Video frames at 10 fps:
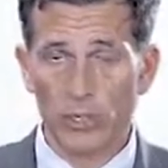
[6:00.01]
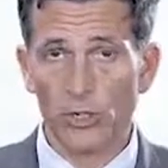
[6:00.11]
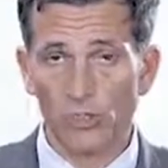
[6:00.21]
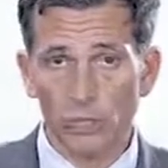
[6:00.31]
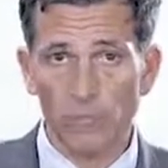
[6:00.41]

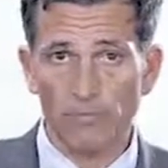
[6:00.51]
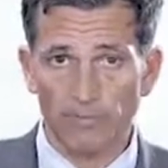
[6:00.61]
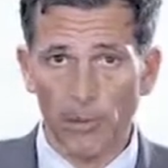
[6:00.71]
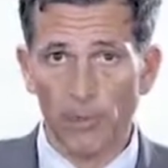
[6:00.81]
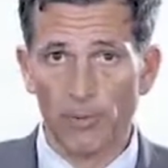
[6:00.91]
long-term
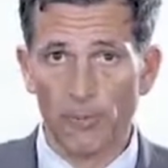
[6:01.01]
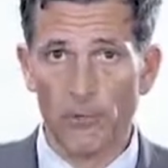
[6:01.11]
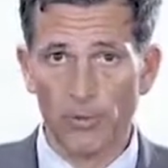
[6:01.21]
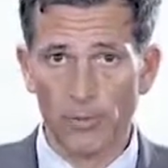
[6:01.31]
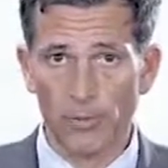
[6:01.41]
bond
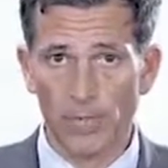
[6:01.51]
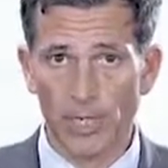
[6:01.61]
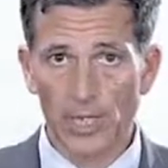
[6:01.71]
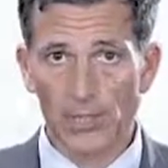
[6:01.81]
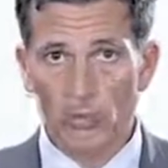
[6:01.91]
portfolios.
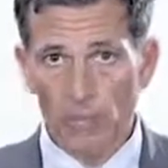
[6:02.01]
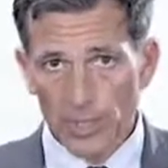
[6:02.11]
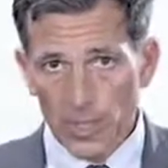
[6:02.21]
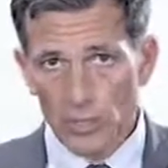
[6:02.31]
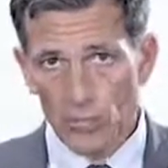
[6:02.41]
So when
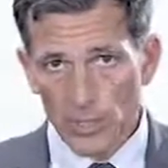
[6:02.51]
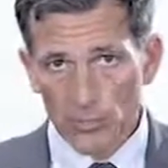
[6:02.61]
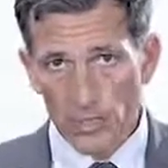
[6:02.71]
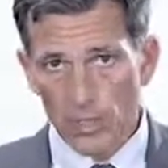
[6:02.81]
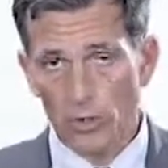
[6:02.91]
interest
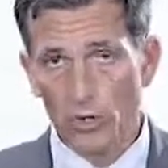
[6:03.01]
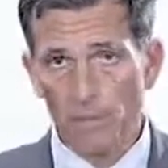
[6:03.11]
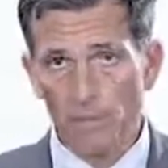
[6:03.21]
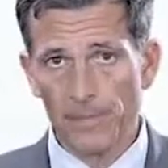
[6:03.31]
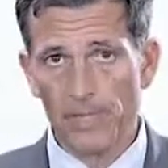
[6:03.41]
rates go up